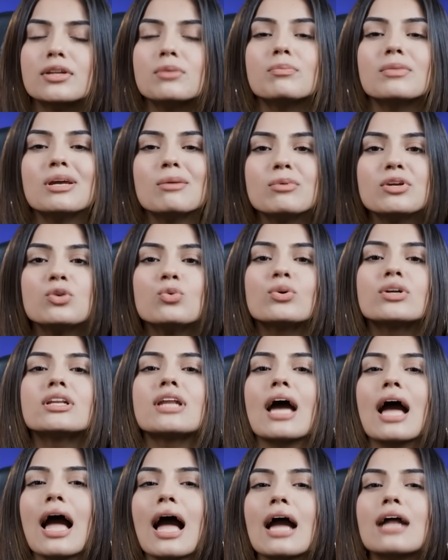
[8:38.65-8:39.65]
then maybe you
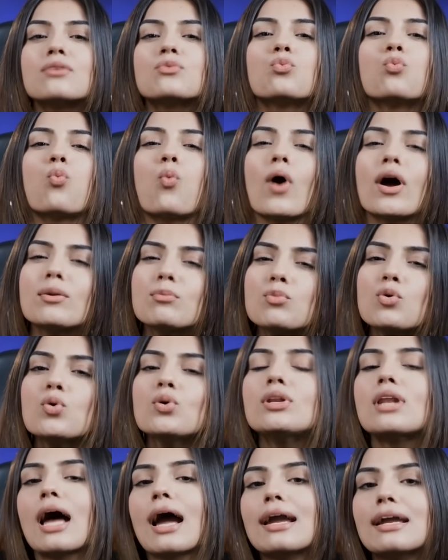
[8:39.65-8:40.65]
can add one
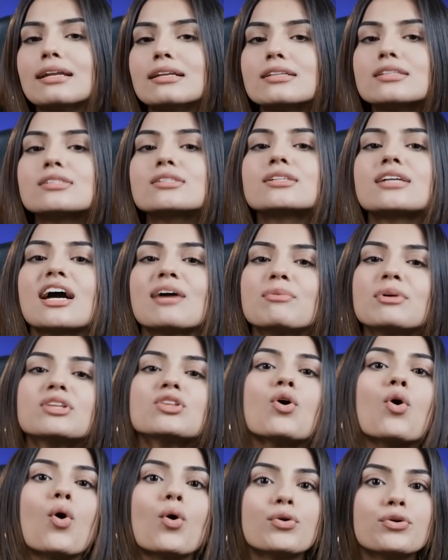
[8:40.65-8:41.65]
more line describing
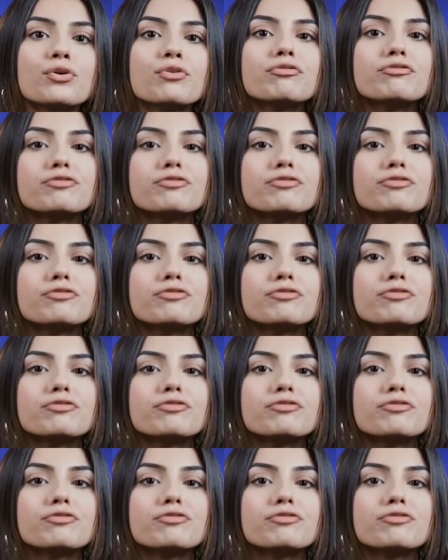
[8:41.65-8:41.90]
the audio